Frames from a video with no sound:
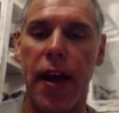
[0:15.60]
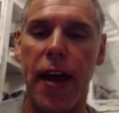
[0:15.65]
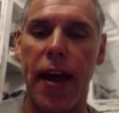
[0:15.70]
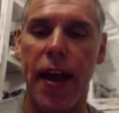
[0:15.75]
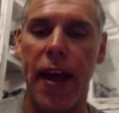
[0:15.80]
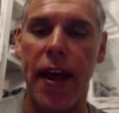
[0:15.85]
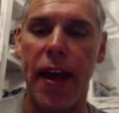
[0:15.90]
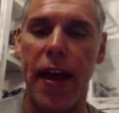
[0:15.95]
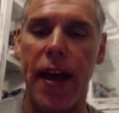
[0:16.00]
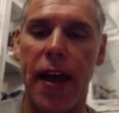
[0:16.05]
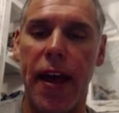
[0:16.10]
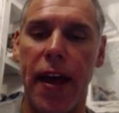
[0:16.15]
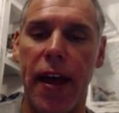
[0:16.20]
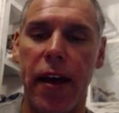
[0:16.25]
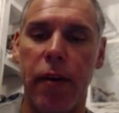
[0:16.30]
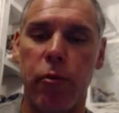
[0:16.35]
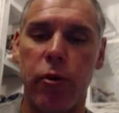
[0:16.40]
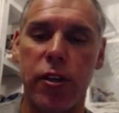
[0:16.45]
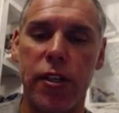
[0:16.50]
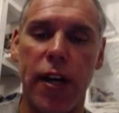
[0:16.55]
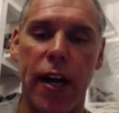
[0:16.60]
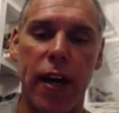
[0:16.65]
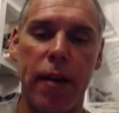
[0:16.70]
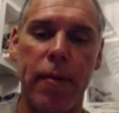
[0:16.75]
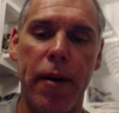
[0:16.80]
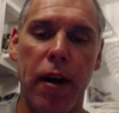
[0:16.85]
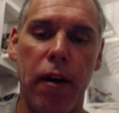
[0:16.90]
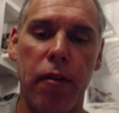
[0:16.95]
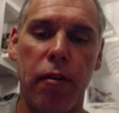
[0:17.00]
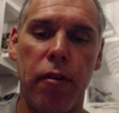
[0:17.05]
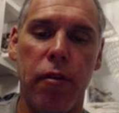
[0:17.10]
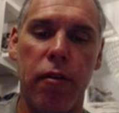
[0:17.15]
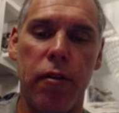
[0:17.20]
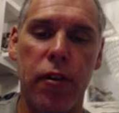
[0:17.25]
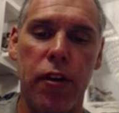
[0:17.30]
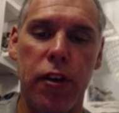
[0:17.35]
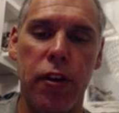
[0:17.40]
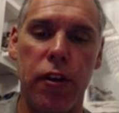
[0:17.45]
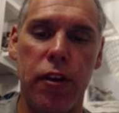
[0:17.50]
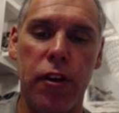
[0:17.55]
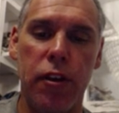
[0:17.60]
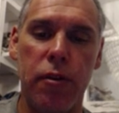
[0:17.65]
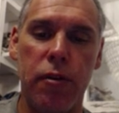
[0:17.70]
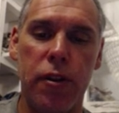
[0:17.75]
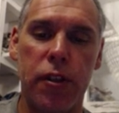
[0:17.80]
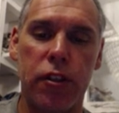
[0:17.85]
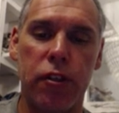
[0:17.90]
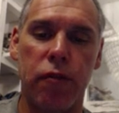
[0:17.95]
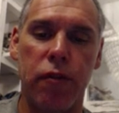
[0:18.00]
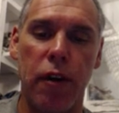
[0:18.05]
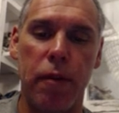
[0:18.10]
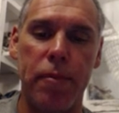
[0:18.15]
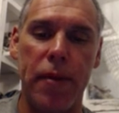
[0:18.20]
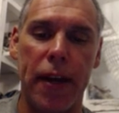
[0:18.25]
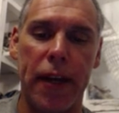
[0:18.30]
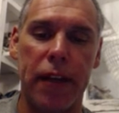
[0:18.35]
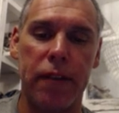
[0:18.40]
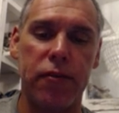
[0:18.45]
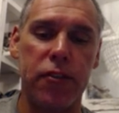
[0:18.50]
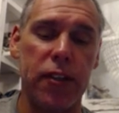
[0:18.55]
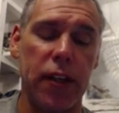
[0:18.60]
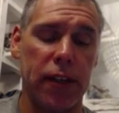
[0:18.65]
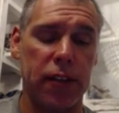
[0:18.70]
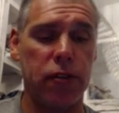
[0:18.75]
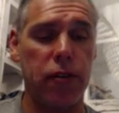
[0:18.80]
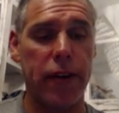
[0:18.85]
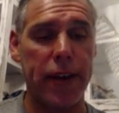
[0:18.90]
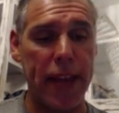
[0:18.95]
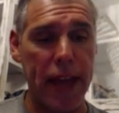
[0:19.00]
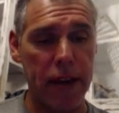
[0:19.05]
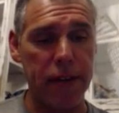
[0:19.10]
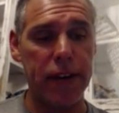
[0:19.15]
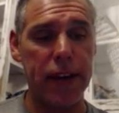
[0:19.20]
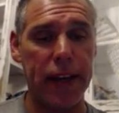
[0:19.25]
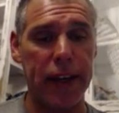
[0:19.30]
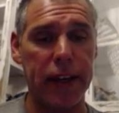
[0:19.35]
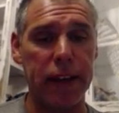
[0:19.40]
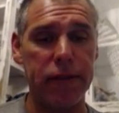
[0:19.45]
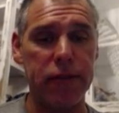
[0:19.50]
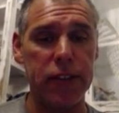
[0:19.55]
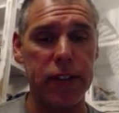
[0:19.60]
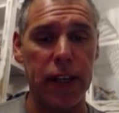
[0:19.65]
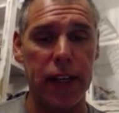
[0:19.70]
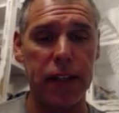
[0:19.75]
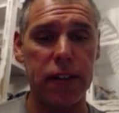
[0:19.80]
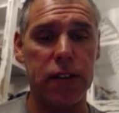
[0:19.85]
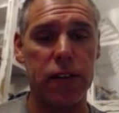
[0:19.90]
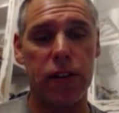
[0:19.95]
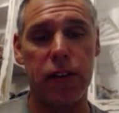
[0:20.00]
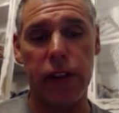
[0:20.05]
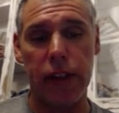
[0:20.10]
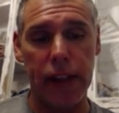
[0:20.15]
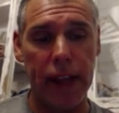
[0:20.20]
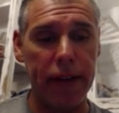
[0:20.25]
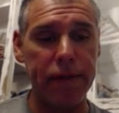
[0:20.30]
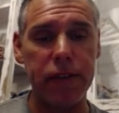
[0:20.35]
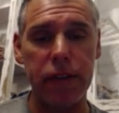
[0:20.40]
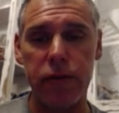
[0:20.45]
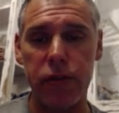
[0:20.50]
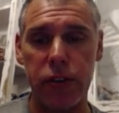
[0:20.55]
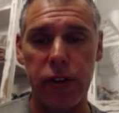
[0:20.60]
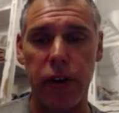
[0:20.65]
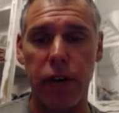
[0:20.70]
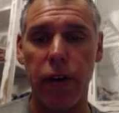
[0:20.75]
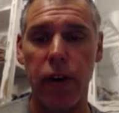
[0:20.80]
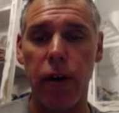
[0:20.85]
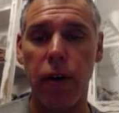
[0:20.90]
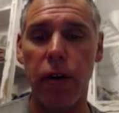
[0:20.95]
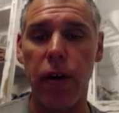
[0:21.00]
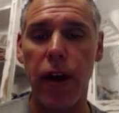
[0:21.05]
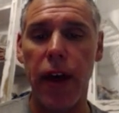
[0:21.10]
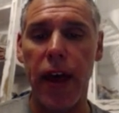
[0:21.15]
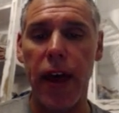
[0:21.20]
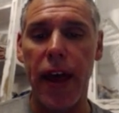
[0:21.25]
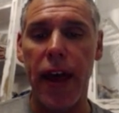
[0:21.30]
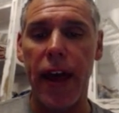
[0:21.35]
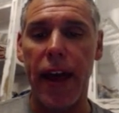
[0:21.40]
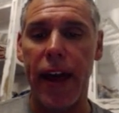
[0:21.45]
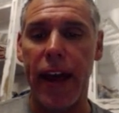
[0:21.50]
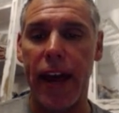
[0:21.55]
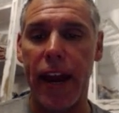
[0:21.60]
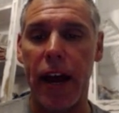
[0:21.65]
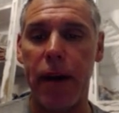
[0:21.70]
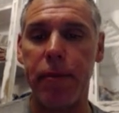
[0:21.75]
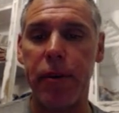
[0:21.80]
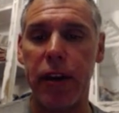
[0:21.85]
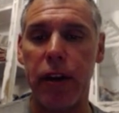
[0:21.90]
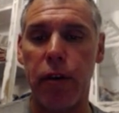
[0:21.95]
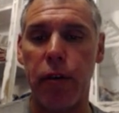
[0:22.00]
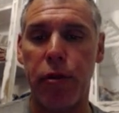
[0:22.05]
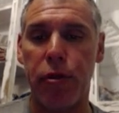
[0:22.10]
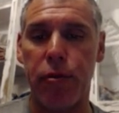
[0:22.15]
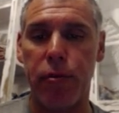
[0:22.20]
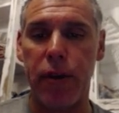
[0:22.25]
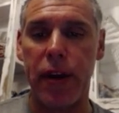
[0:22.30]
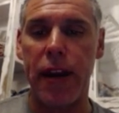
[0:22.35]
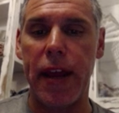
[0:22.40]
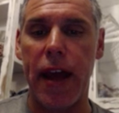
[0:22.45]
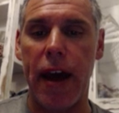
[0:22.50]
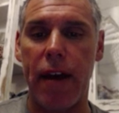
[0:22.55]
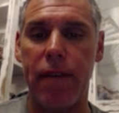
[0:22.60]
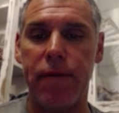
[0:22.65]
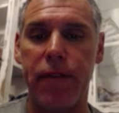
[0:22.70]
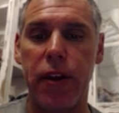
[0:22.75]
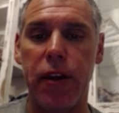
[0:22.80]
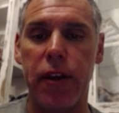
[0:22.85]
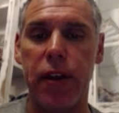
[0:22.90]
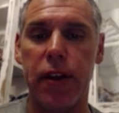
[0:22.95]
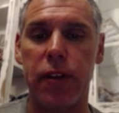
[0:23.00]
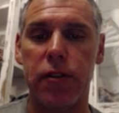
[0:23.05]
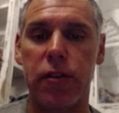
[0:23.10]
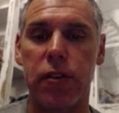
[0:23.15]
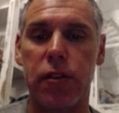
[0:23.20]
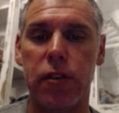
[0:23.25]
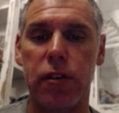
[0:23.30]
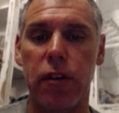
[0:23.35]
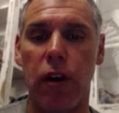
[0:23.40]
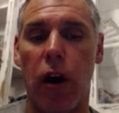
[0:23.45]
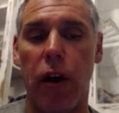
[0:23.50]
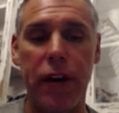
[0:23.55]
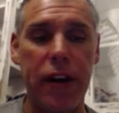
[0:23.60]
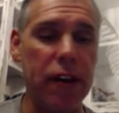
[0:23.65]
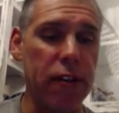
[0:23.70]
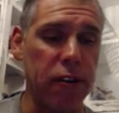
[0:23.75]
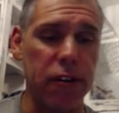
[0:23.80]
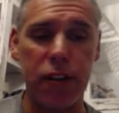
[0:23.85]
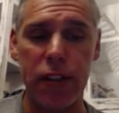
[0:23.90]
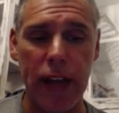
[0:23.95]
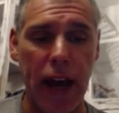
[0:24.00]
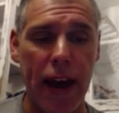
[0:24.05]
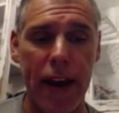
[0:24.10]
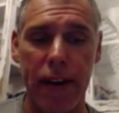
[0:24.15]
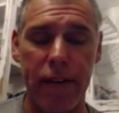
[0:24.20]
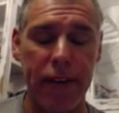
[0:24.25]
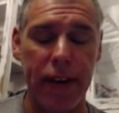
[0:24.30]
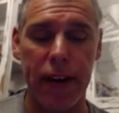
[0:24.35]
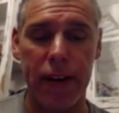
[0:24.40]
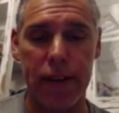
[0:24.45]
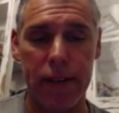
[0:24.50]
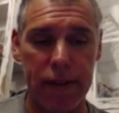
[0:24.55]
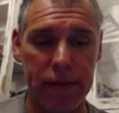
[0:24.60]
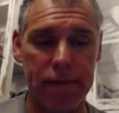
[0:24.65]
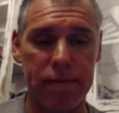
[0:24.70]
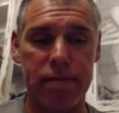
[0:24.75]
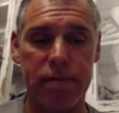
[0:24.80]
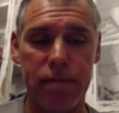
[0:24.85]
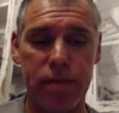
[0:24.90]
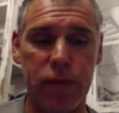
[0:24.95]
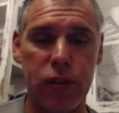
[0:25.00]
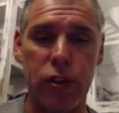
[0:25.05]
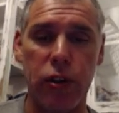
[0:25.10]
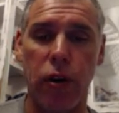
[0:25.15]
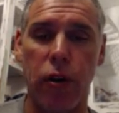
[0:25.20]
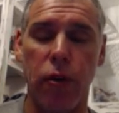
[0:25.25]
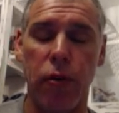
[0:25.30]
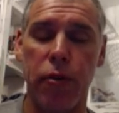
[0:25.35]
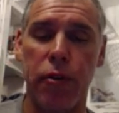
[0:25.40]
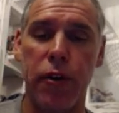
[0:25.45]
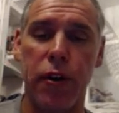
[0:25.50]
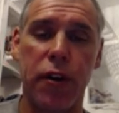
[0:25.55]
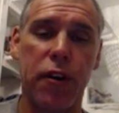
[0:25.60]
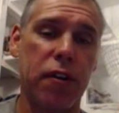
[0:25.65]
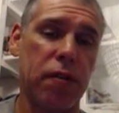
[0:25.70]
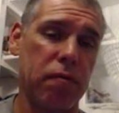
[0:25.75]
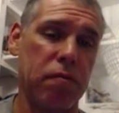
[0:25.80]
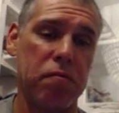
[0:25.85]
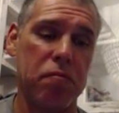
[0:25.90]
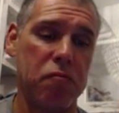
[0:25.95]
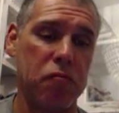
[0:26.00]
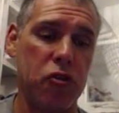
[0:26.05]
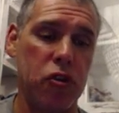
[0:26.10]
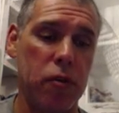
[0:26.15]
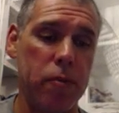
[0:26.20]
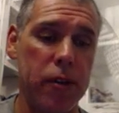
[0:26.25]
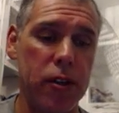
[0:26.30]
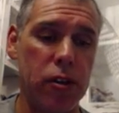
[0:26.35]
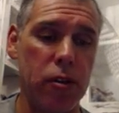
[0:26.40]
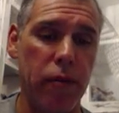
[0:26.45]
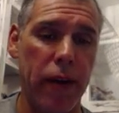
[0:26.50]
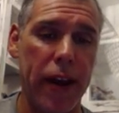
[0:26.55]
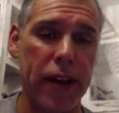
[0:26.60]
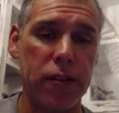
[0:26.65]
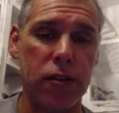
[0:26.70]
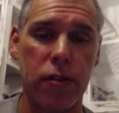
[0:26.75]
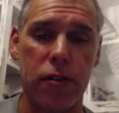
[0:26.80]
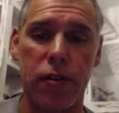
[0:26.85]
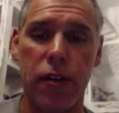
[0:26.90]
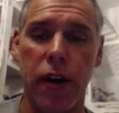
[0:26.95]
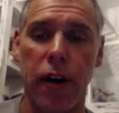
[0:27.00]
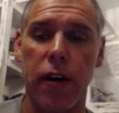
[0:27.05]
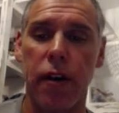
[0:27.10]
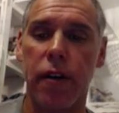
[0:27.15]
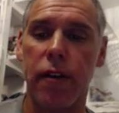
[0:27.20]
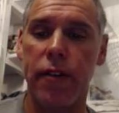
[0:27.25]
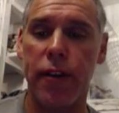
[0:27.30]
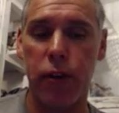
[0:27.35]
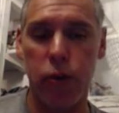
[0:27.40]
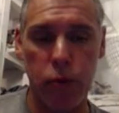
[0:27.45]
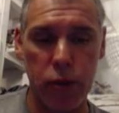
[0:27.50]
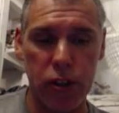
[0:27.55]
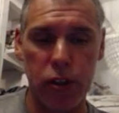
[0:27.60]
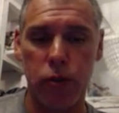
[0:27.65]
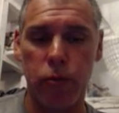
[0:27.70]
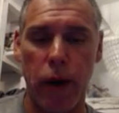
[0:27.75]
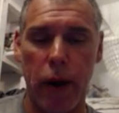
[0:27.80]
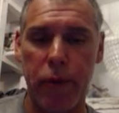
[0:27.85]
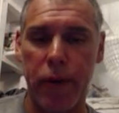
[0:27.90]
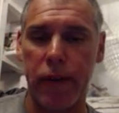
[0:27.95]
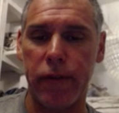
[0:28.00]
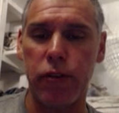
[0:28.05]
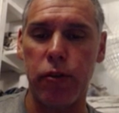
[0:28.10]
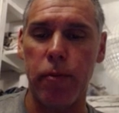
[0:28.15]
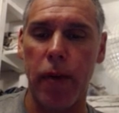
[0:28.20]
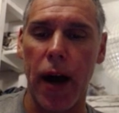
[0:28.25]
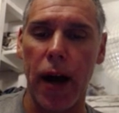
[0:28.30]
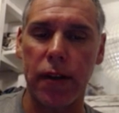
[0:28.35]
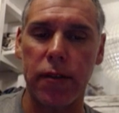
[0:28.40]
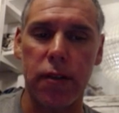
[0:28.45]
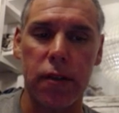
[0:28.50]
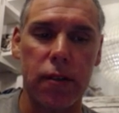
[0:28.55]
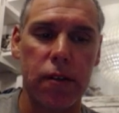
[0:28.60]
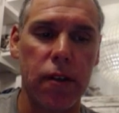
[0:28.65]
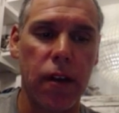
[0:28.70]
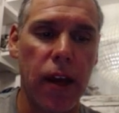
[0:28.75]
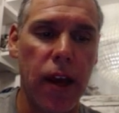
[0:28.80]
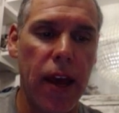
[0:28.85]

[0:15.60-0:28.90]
and we're talking about units from -6. So I counted -6 to the left of 0, and I'm going to go 3.5 units on either side of it. So there should be two answers here, which is why we have two boxes.